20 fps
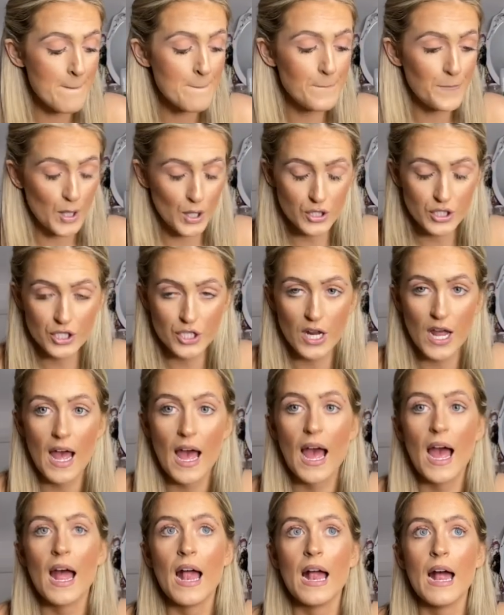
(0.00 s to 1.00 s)
But
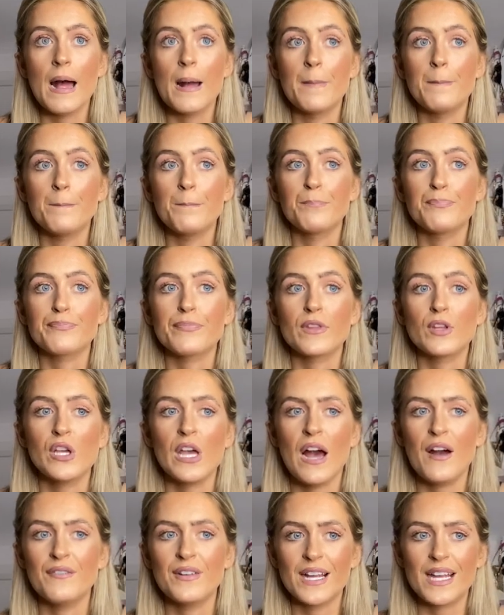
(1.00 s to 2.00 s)
you
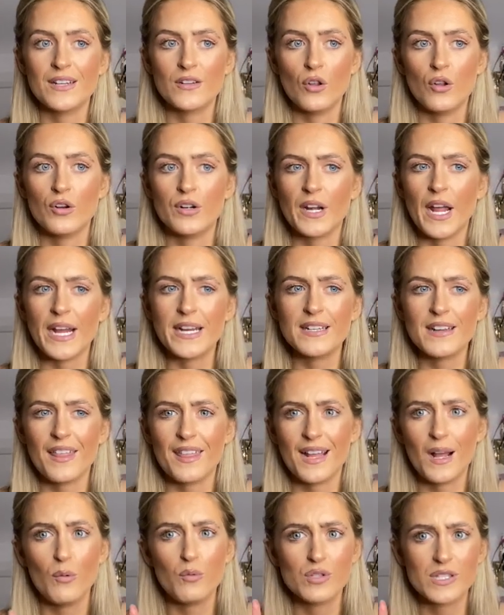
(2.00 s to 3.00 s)
have like another night. I
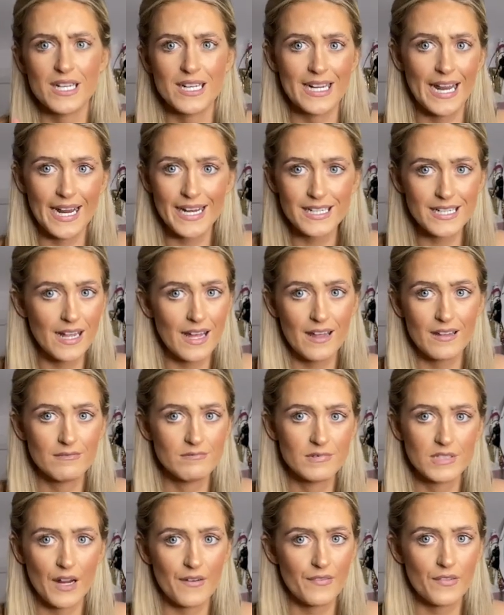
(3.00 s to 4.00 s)
think it was a night
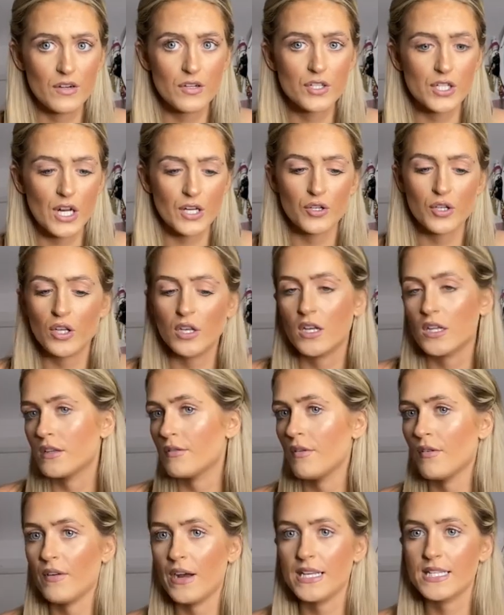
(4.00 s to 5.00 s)
different, and you get to
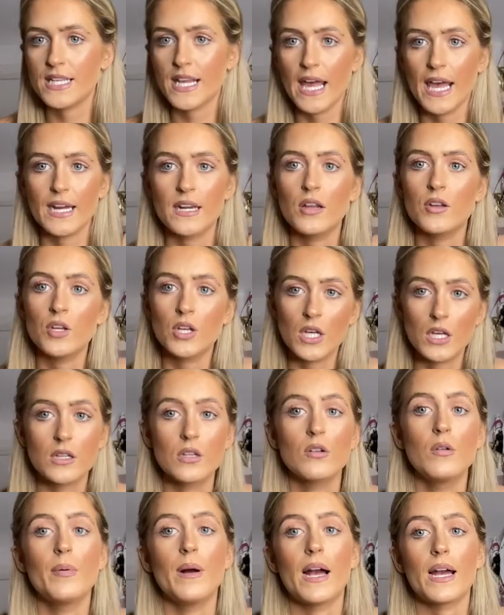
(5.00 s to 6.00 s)
revise again, and you get to
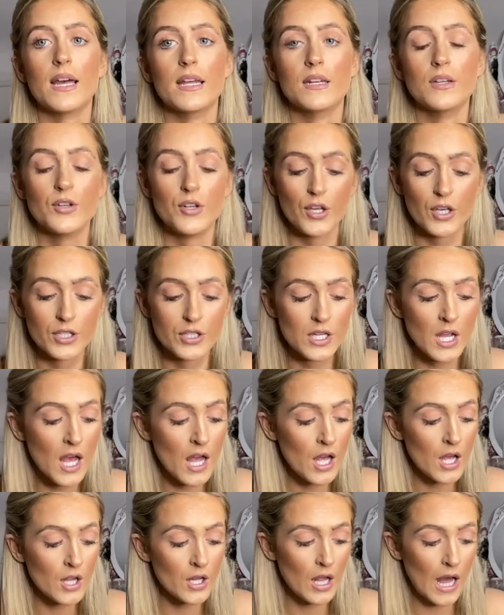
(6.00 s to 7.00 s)
go back in and do it.
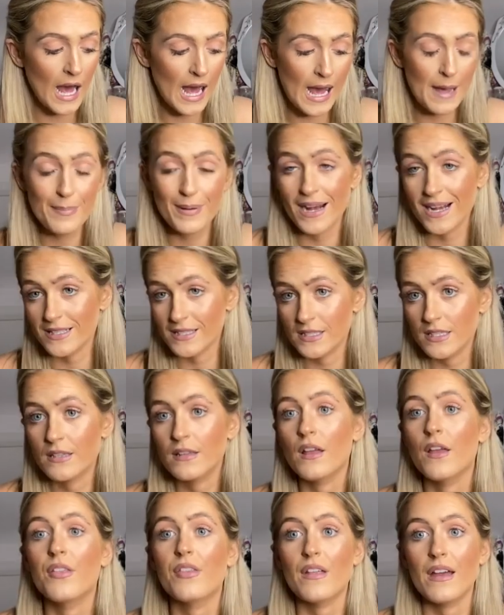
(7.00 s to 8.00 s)
I passed it,
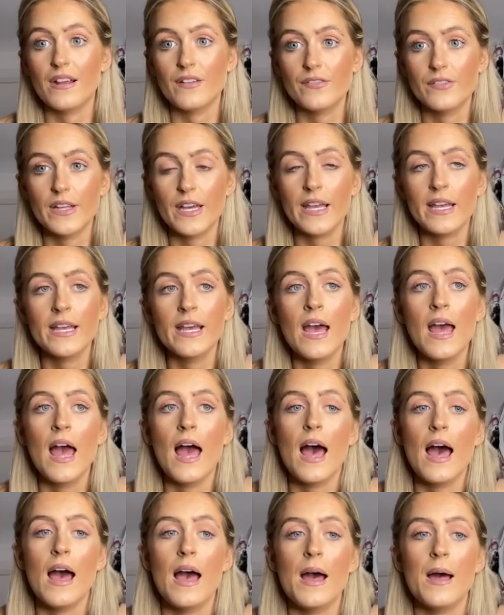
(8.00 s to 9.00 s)
thankfully.
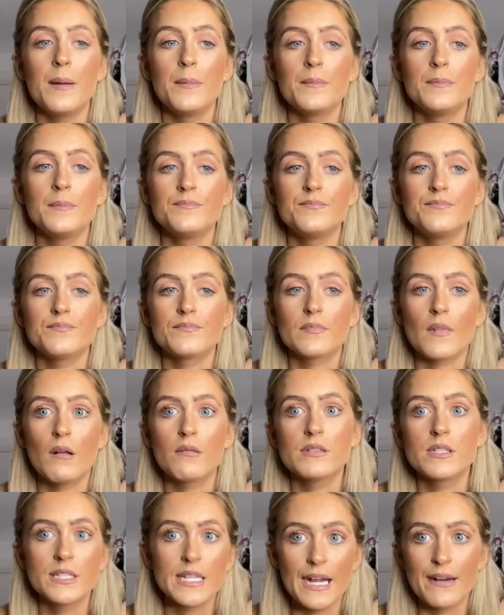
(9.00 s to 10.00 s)
I
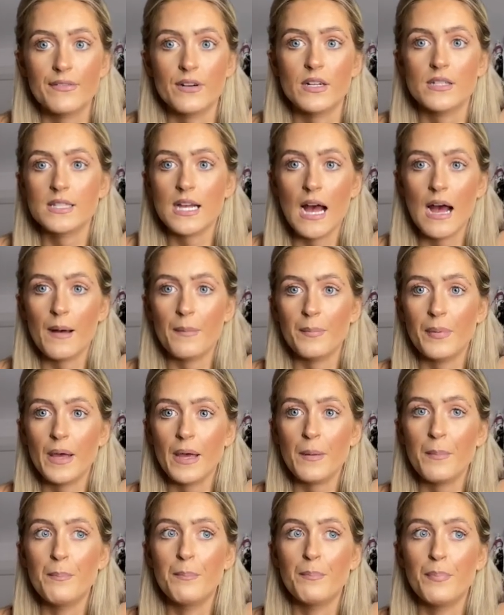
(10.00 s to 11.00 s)
was never as
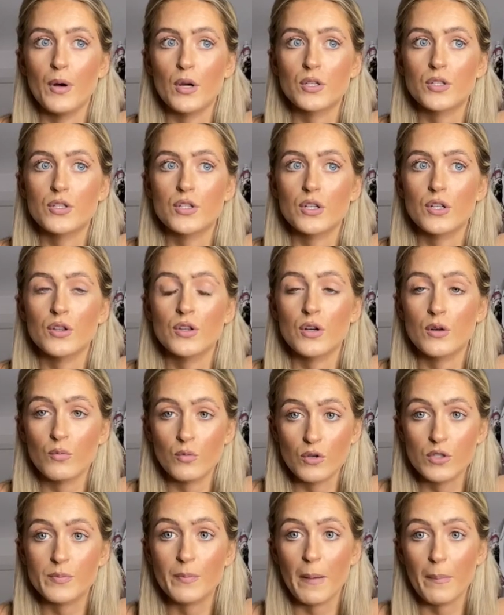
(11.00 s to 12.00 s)
happy, but there
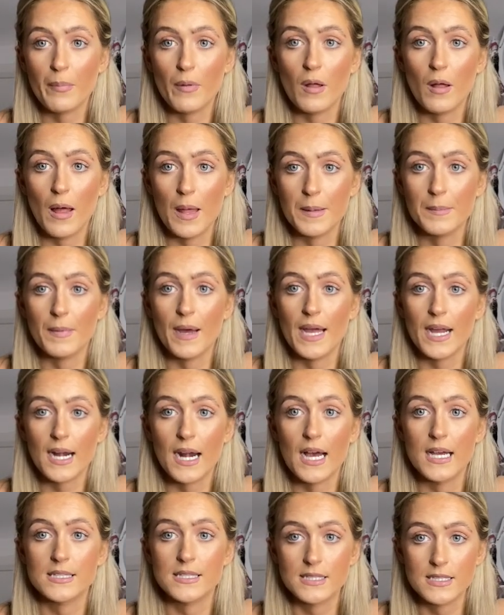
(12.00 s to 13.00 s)
was people in my
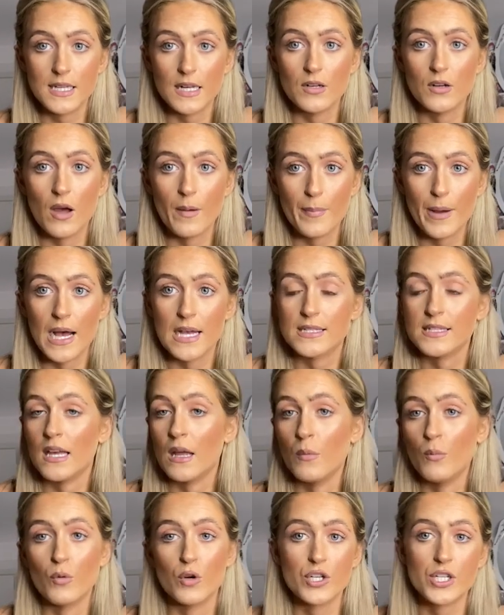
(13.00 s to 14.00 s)
class that did not pass it
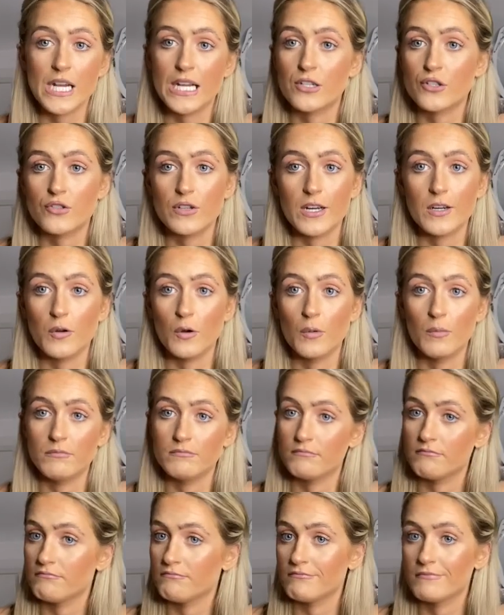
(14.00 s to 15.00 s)
and were sent straight home.
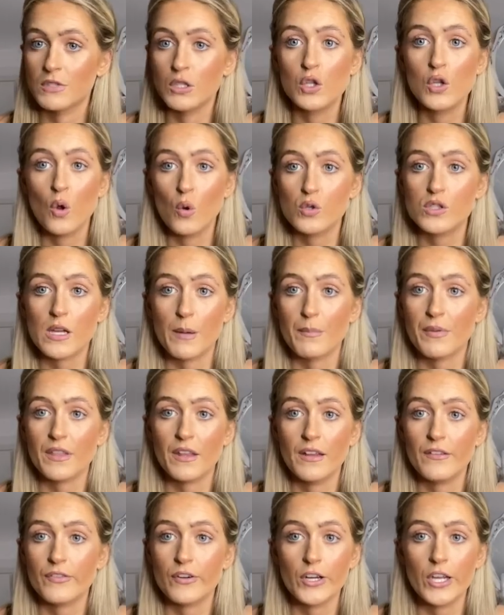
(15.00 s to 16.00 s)
No
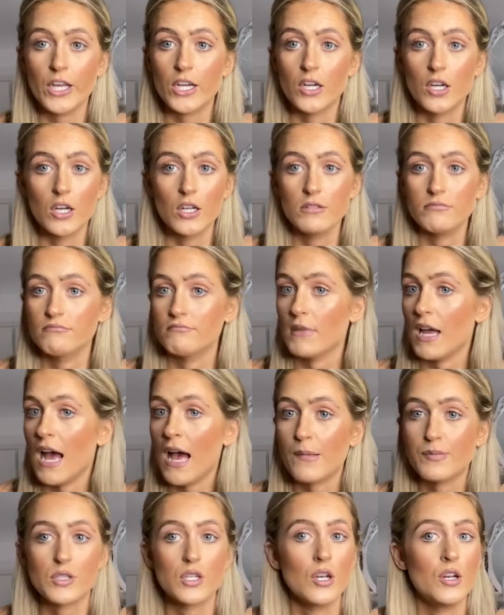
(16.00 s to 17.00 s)
sympathy for you at all.
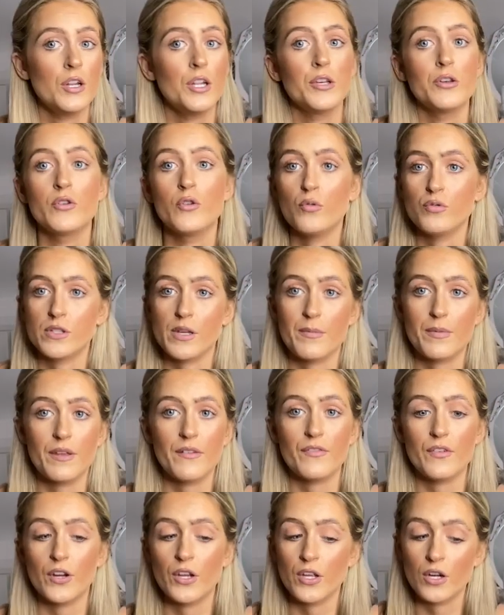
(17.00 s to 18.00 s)
Absolutely no sympathy
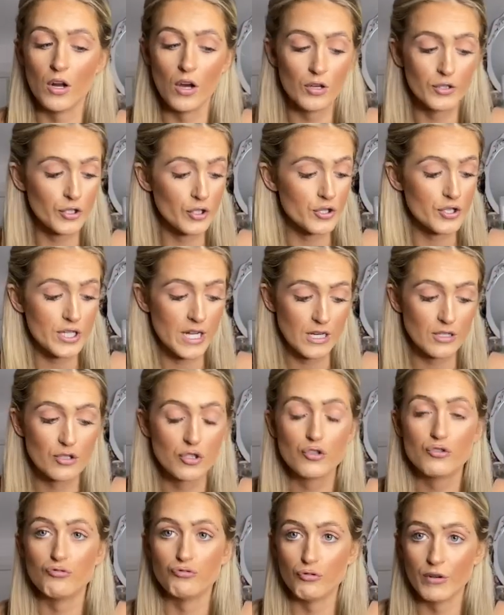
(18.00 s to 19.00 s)
for you at all. You're sent
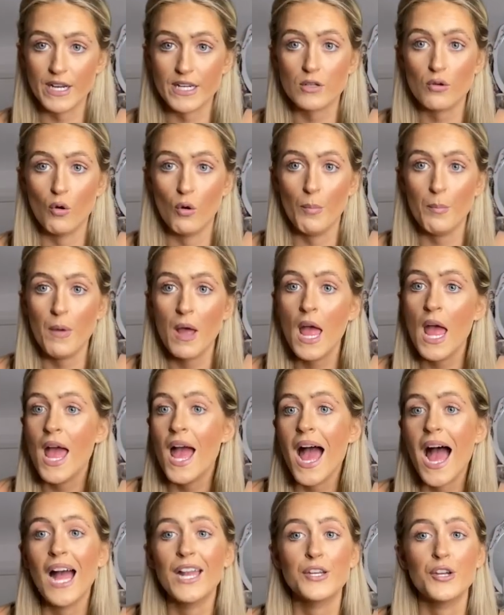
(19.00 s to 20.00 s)
straight home,
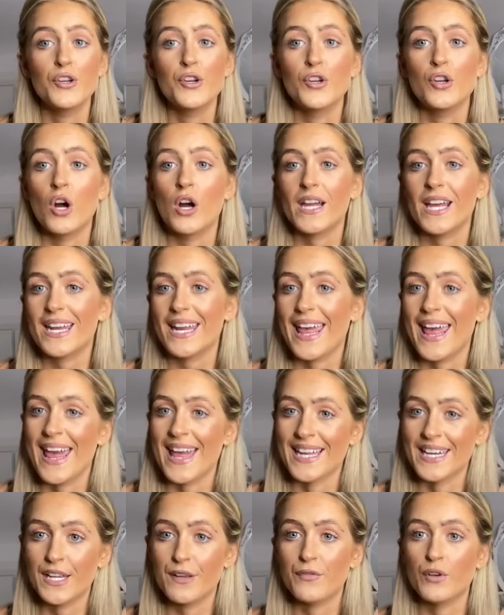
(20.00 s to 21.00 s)
and you do not get
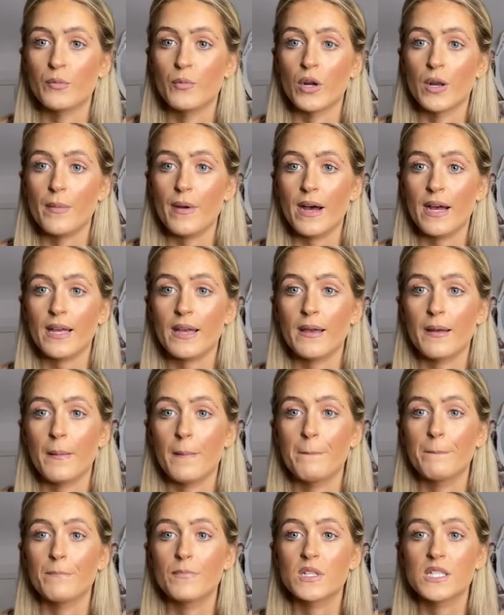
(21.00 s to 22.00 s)
any of your money back.
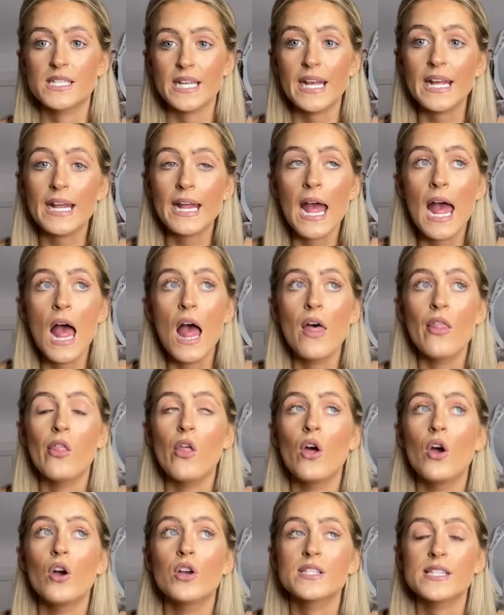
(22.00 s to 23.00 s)
See,
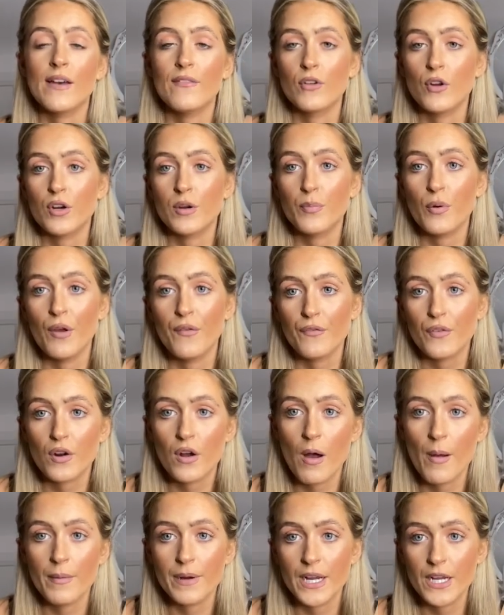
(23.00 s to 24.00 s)
the £700 for
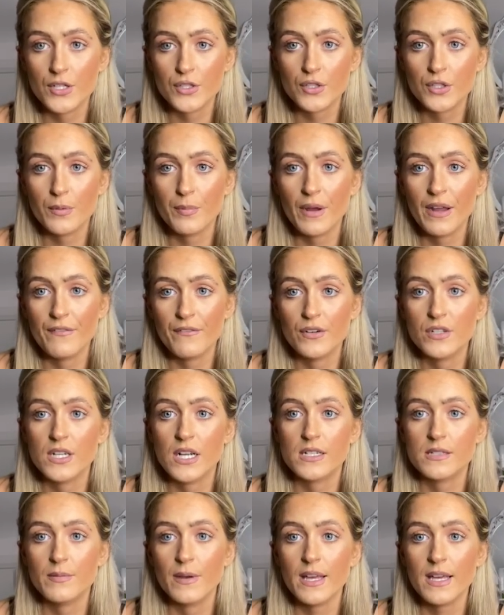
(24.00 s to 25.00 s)
accommodation you paid for
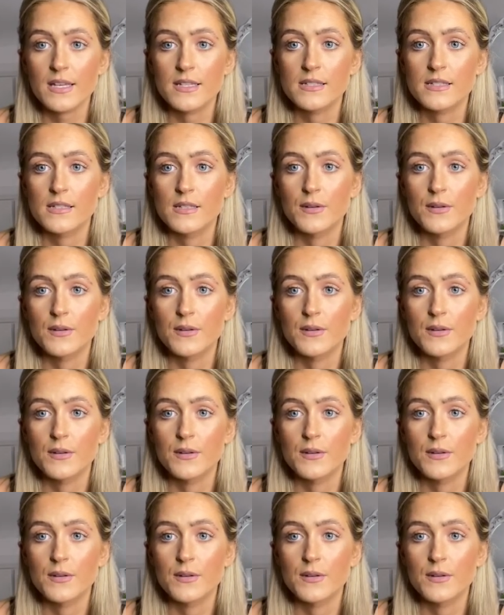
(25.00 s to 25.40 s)
6 weeks?